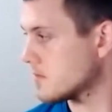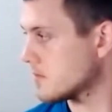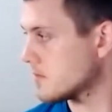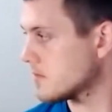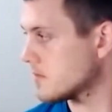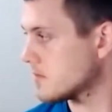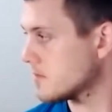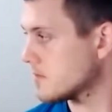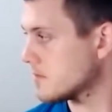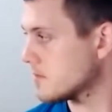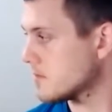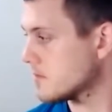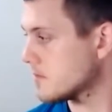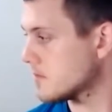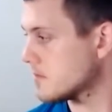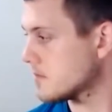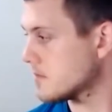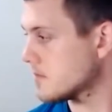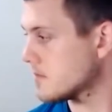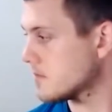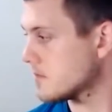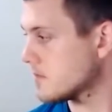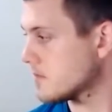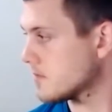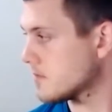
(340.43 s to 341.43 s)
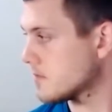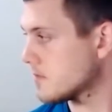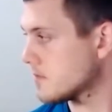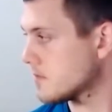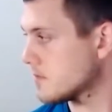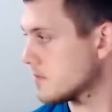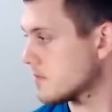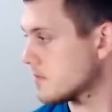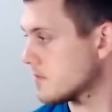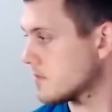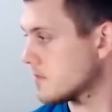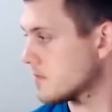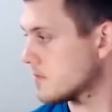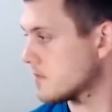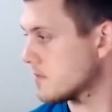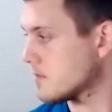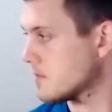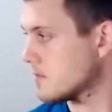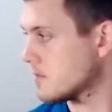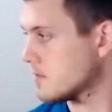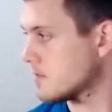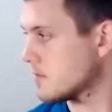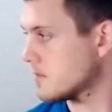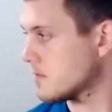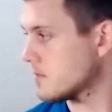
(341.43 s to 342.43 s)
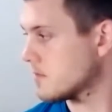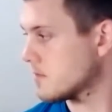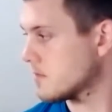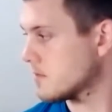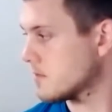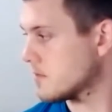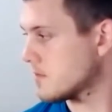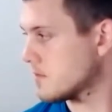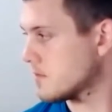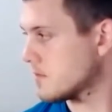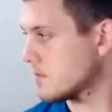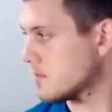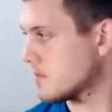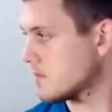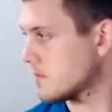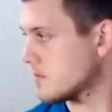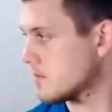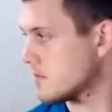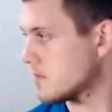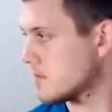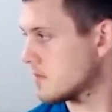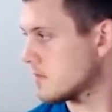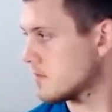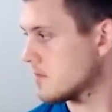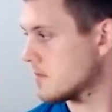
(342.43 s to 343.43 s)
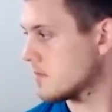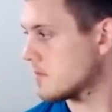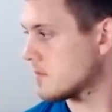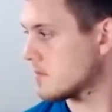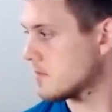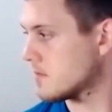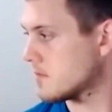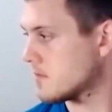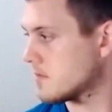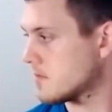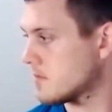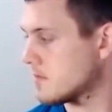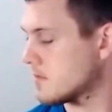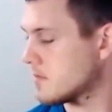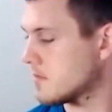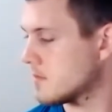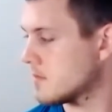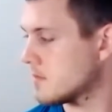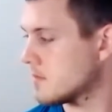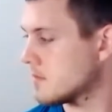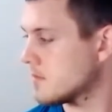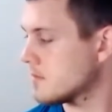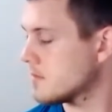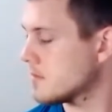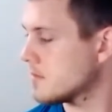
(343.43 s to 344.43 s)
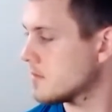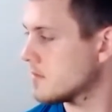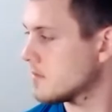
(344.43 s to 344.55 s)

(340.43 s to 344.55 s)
[no speech]